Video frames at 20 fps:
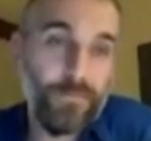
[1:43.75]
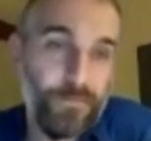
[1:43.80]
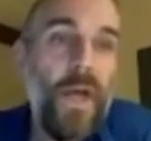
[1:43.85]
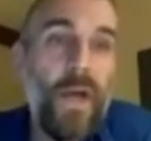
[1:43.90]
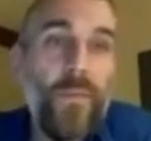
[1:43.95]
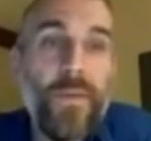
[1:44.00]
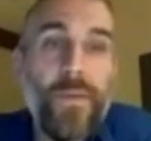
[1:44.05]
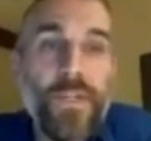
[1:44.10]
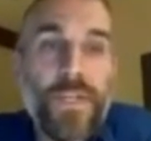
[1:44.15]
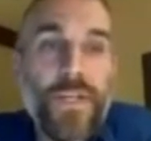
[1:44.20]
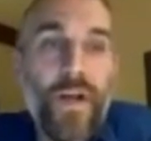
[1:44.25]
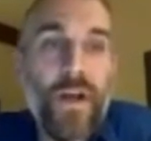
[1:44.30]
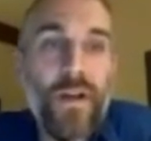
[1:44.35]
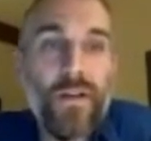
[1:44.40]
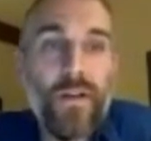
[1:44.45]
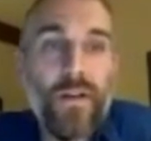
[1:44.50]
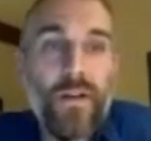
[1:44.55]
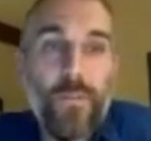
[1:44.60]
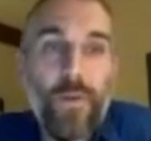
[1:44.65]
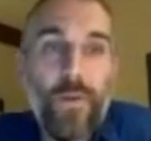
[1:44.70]
A mission to
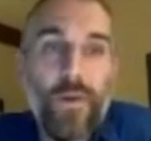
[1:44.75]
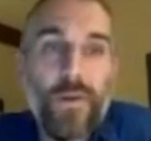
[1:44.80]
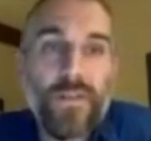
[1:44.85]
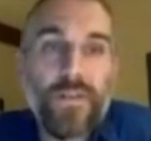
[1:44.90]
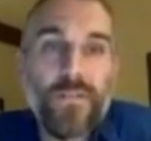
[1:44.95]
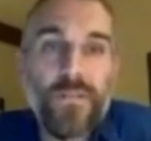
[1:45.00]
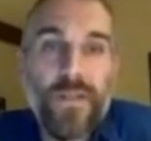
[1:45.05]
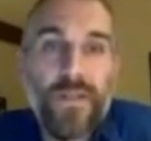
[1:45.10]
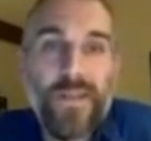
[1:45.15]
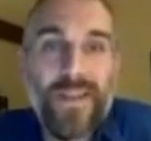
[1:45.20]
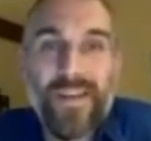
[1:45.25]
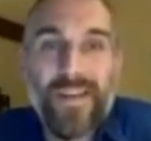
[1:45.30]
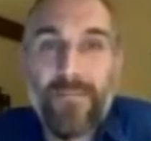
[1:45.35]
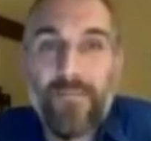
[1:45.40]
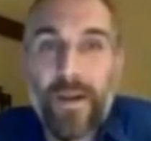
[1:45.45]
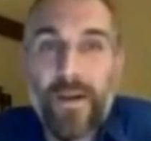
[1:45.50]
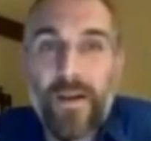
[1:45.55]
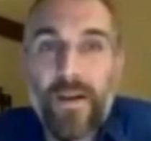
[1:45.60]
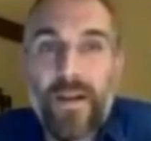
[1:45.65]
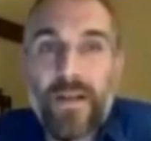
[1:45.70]
uncover parts of me that I'd
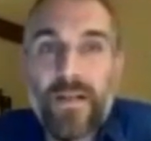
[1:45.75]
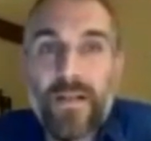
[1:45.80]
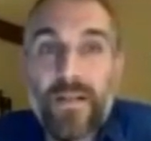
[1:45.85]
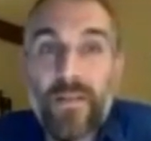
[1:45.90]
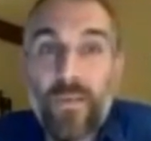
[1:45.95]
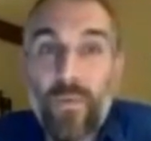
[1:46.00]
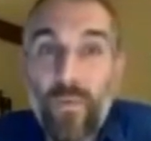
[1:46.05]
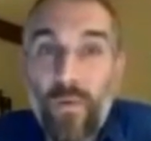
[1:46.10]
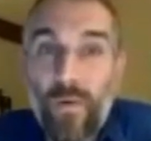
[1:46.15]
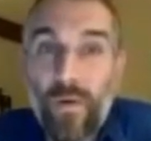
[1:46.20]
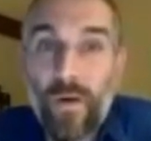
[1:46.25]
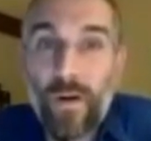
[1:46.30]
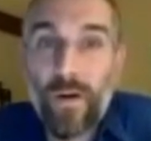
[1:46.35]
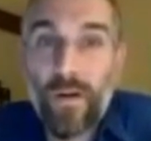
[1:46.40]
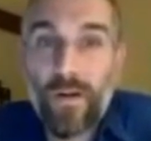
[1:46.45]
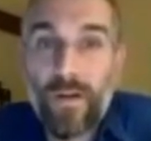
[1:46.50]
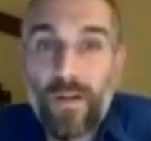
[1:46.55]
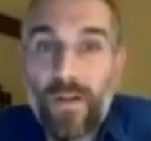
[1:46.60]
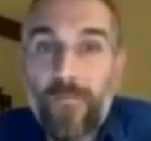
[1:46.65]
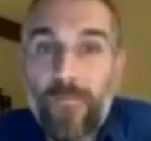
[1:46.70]
buried in the
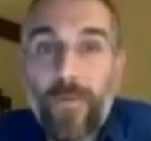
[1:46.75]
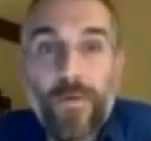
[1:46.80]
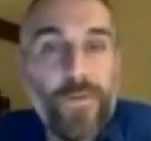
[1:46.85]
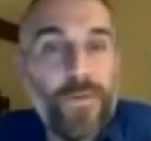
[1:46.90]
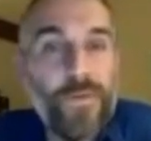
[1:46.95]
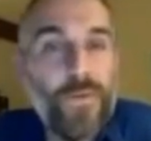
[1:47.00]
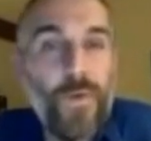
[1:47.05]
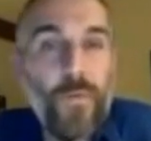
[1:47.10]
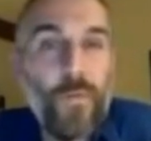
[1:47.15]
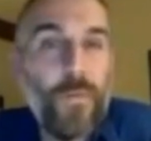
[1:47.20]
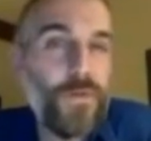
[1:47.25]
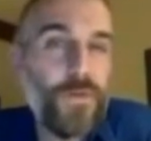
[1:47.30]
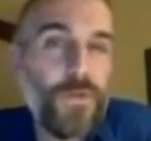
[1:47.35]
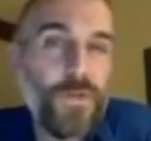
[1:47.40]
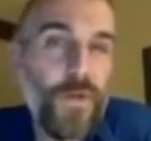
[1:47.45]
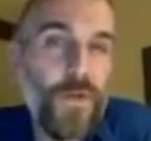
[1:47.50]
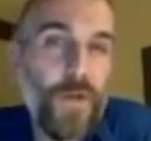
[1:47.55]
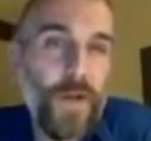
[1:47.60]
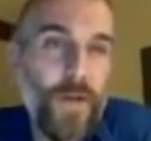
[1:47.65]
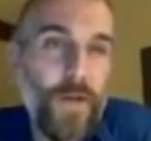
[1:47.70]
war gave birth to a
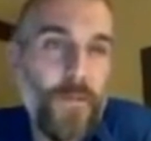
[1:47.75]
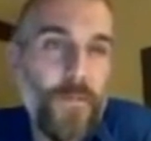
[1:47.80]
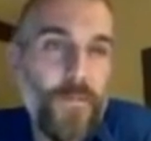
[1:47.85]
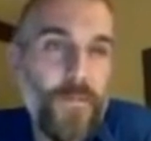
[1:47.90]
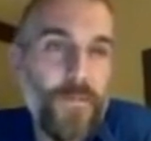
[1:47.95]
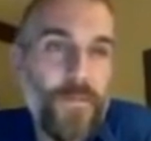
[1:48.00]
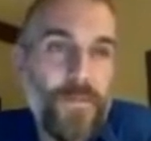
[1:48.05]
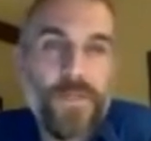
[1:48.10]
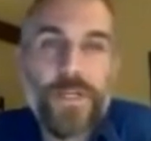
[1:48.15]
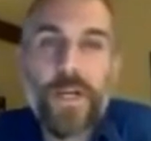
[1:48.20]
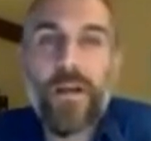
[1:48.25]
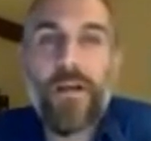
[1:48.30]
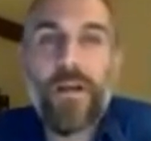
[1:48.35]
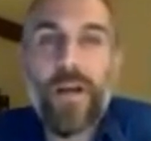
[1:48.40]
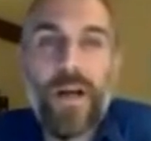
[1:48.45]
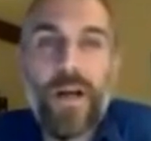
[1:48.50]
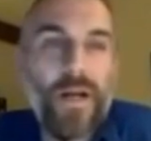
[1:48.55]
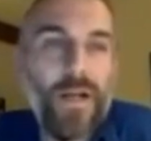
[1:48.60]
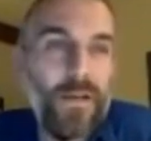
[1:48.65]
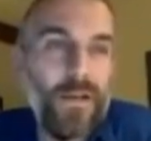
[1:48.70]
persona, Sher
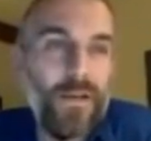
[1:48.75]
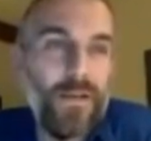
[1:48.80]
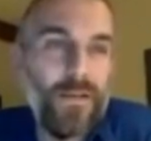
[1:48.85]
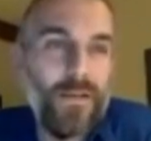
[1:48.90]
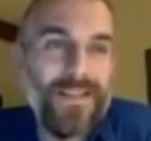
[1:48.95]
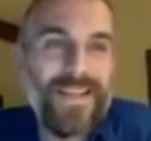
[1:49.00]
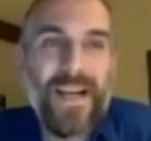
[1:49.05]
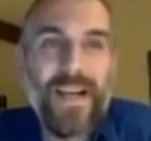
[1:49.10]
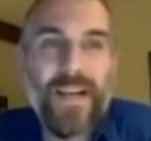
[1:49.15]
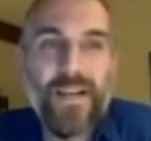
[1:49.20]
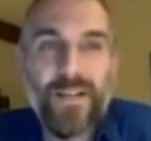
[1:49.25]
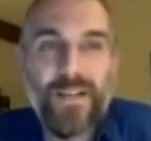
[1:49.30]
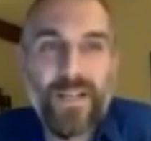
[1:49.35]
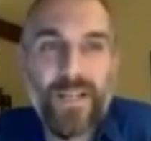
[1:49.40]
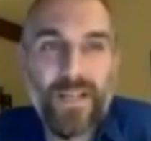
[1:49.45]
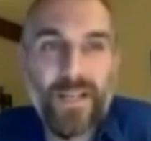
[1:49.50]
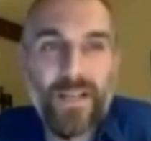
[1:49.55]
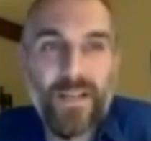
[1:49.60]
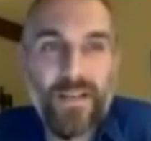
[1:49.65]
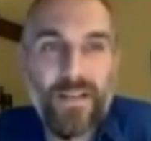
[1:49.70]
Khan, the Tiger
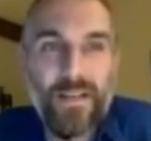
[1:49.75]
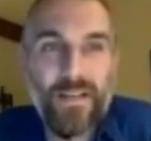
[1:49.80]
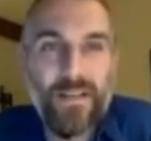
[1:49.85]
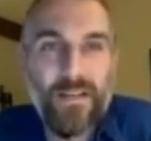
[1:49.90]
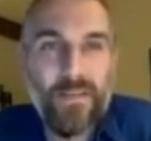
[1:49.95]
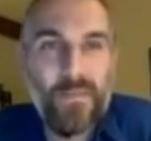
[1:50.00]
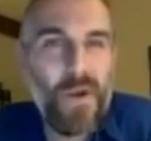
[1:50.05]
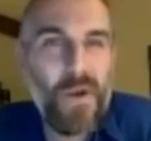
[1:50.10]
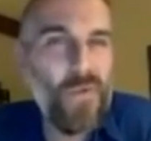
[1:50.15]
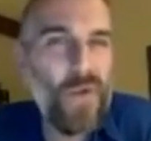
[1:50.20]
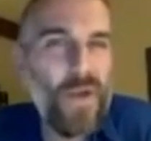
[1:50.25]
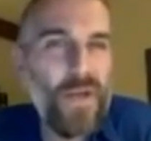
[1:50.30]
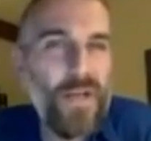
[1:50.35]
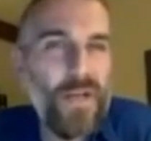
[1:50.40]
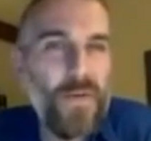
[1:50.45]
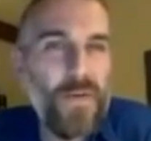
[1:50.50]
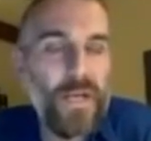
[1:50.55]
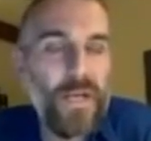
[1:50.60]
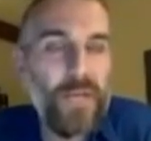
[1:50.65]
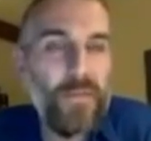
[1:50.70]
King, my radio
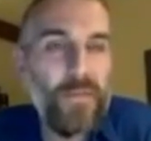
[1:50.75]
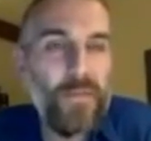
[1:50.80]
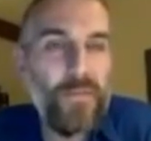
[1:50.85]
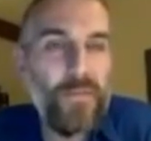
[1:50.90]
name.